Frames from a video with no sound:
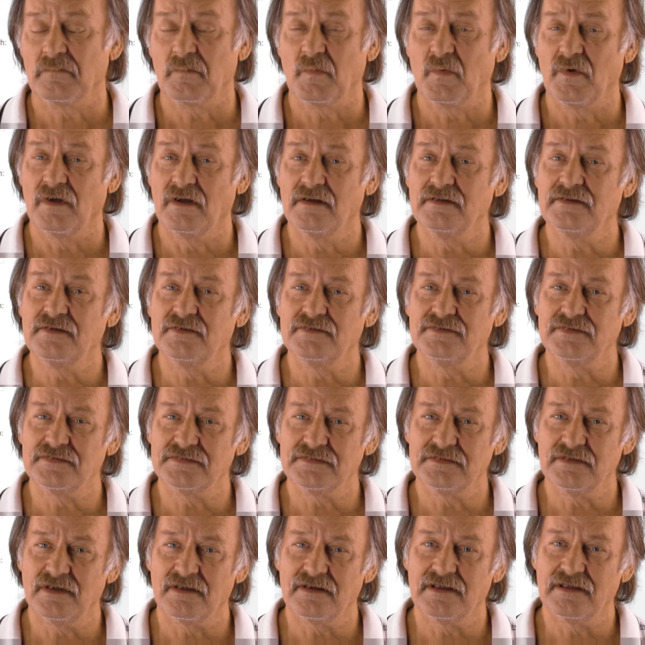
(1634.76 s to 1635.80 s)
well, you're
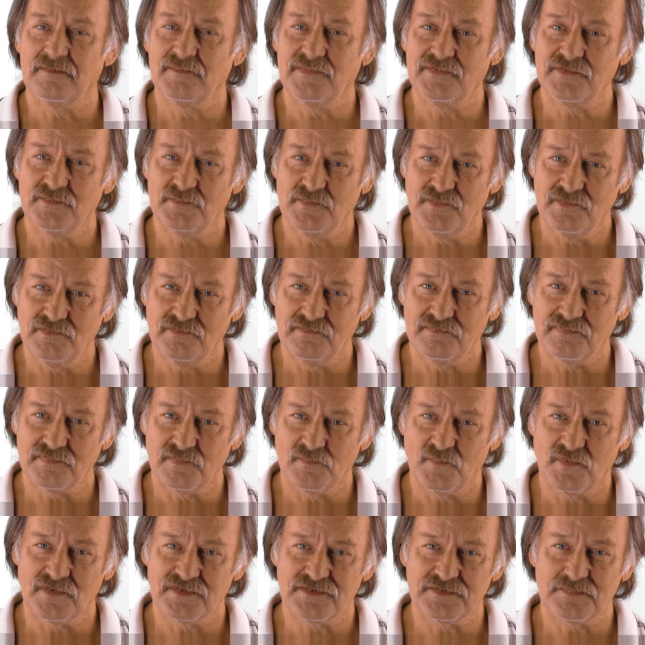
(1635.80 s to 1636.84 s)
just not able to move
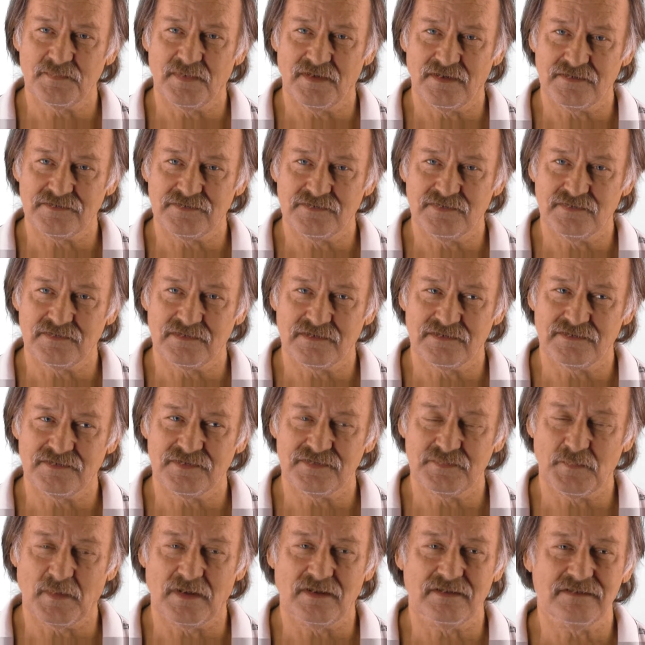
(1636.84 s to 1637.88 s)
from one spot to another
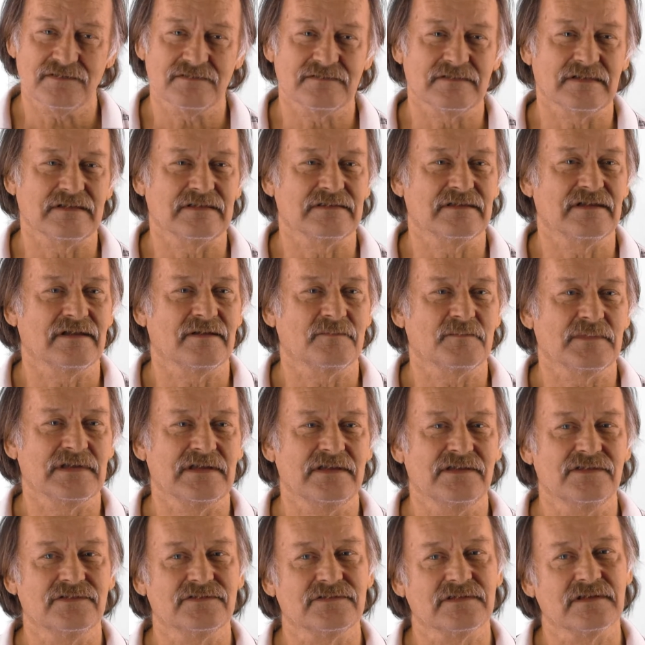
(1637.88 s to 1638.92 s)
spot. And that
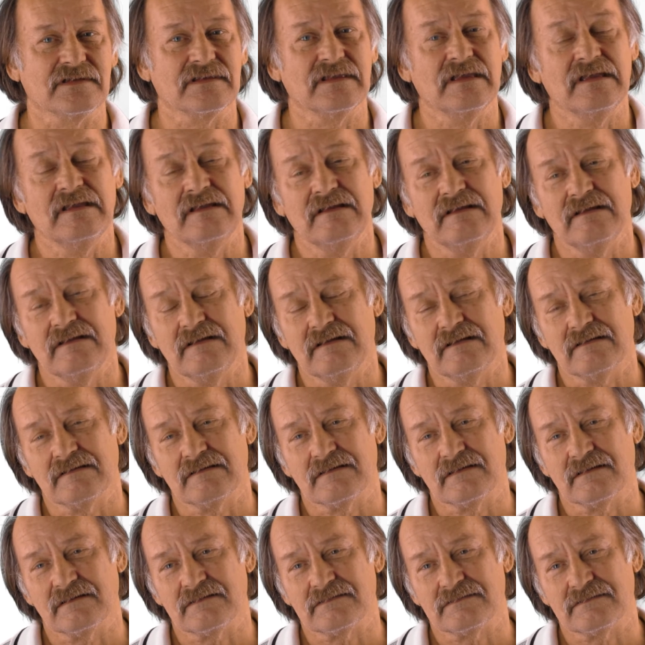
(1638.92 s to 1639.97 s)
means that
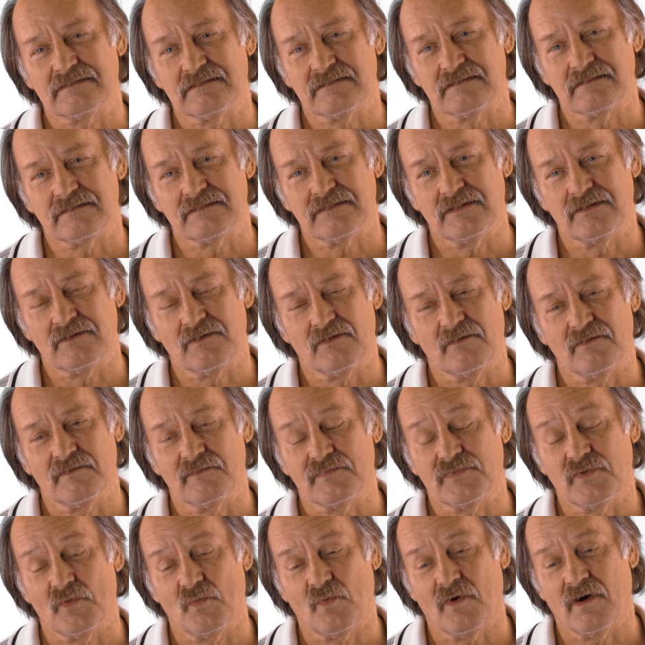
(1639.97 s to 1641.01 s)
you know,
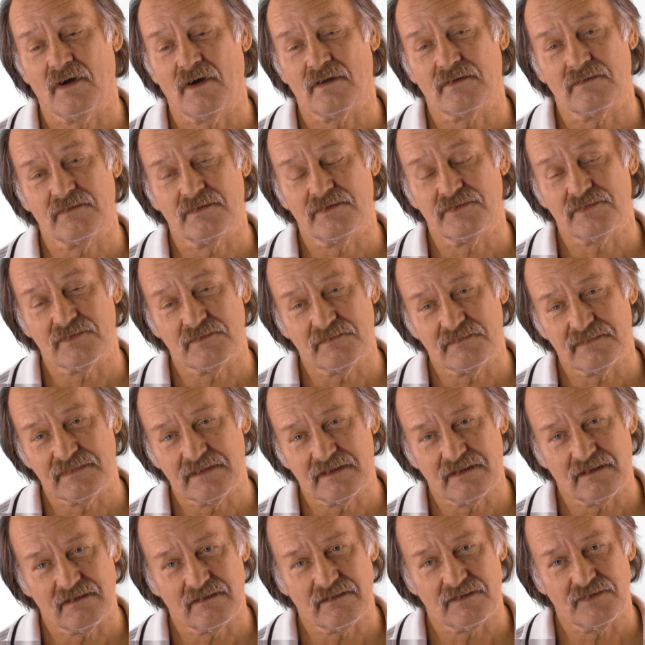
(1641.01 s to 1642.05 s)
if the water is over
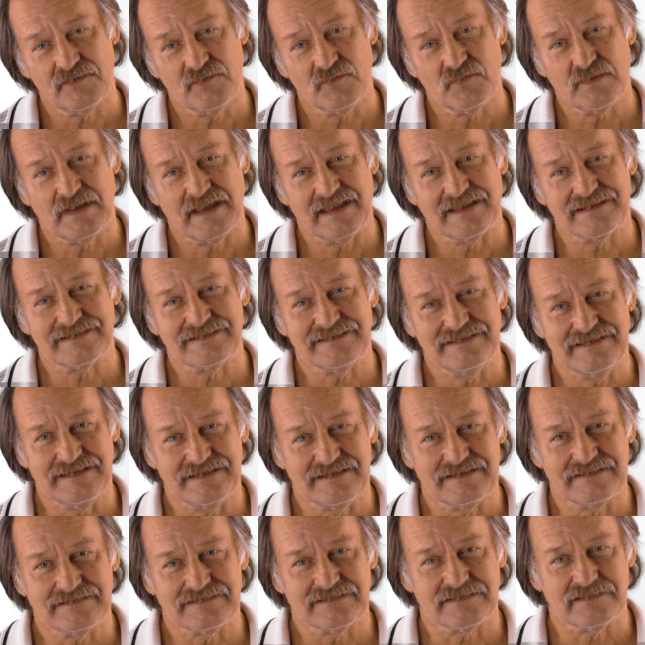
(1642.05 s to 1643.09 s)
there, you can't get
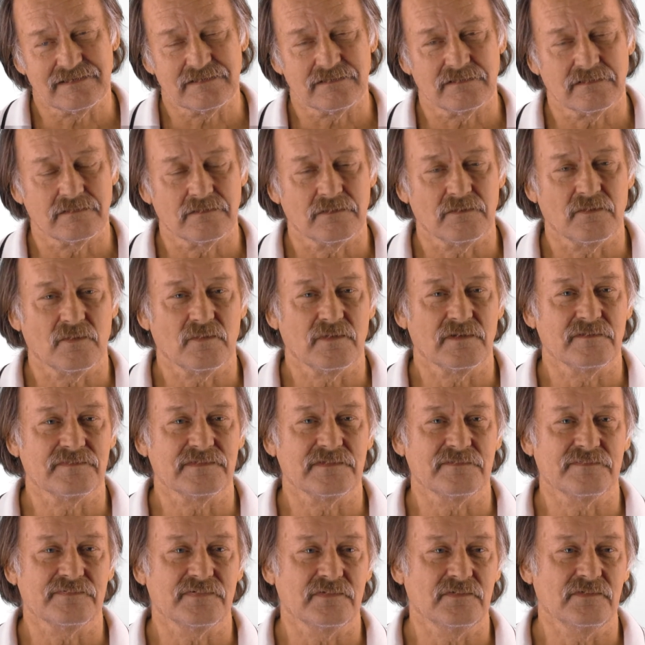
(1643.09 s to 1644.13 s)
it. Or if
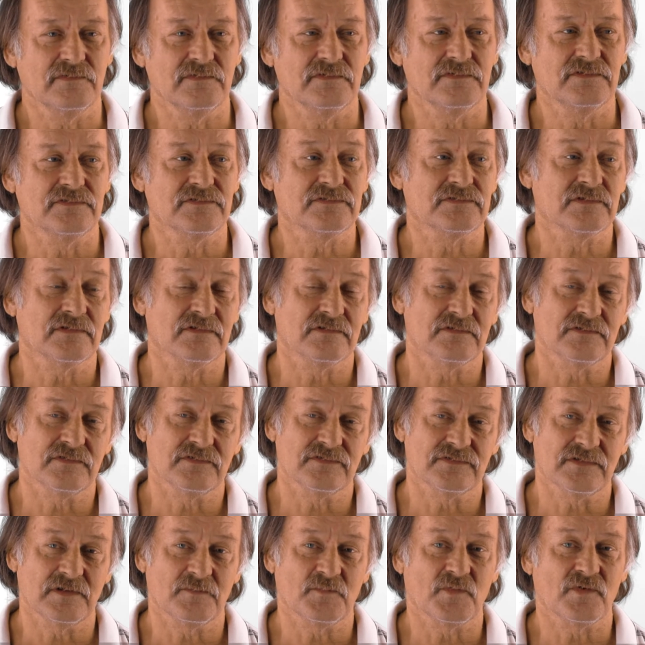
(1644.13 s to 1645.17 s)
the food is
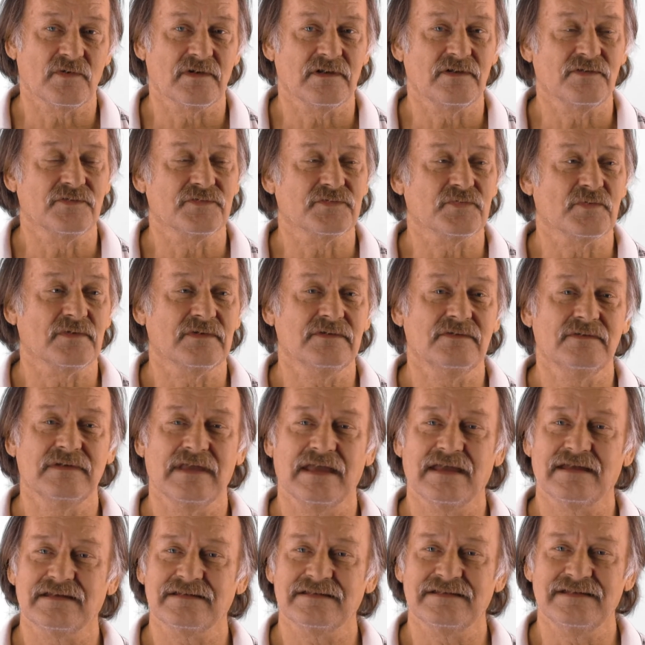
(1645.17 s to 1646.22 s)
somewhere else, well, you
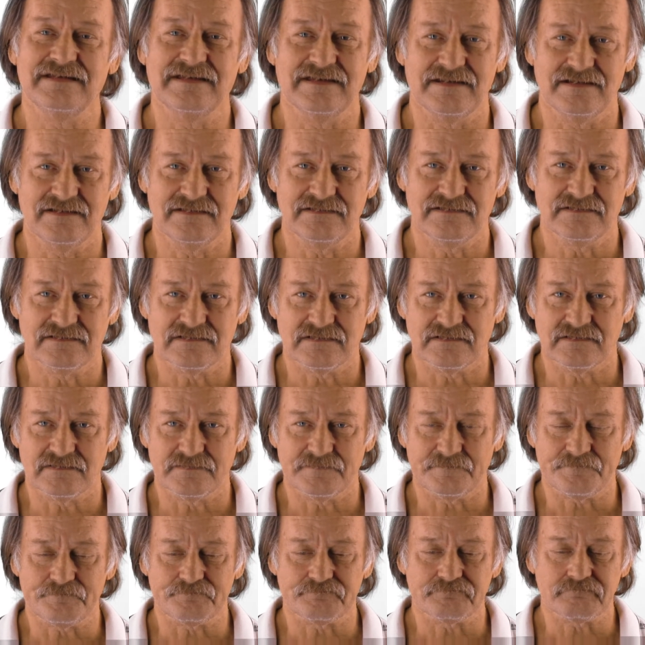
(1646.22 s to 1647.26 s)
can't get it.
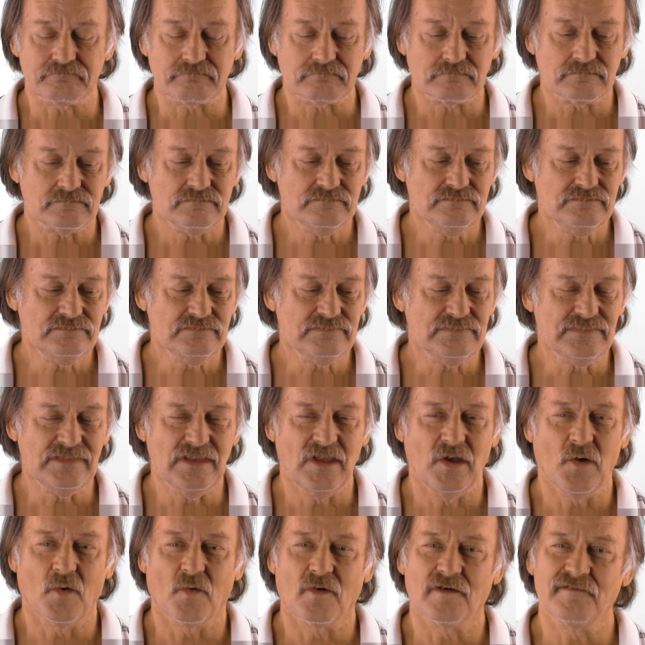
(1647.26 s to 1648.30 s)

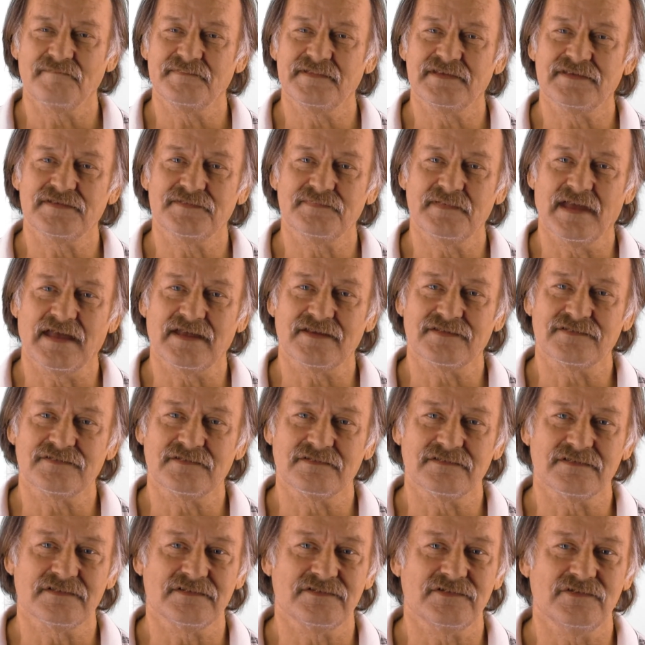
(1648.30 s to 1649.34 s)
Or if it's
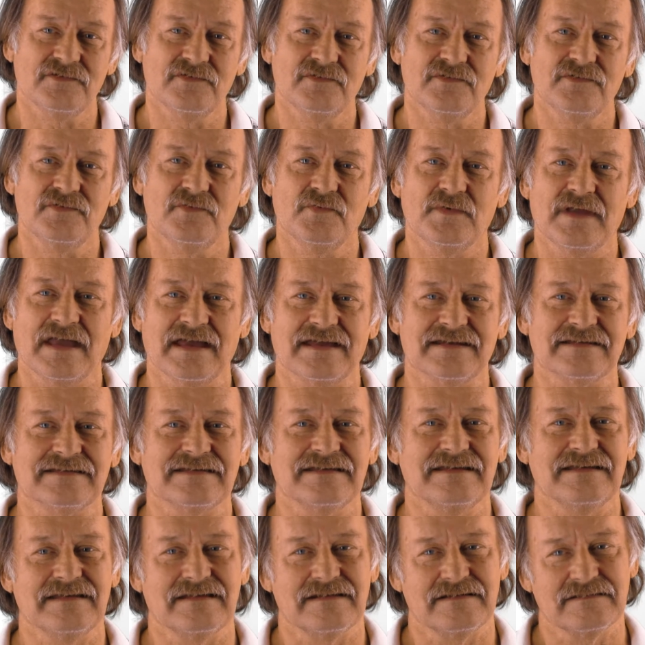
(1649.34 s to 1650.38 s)
faster than you, you
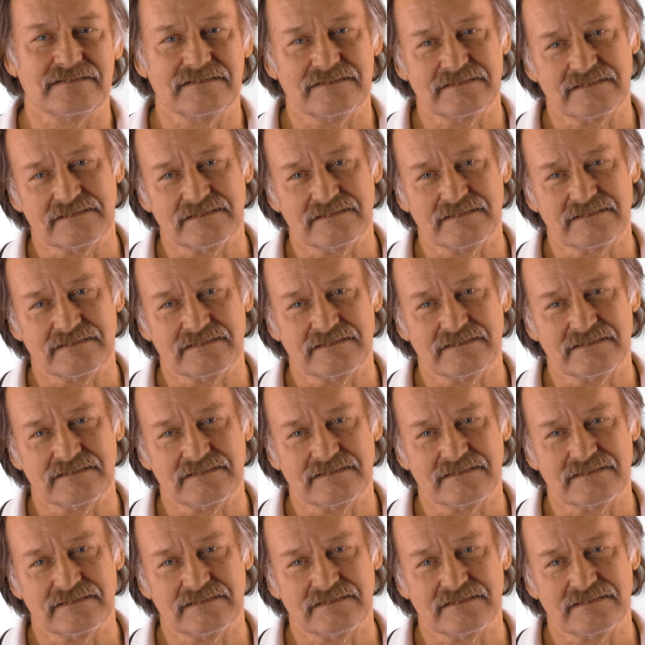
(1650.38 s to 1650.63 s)
can't get it.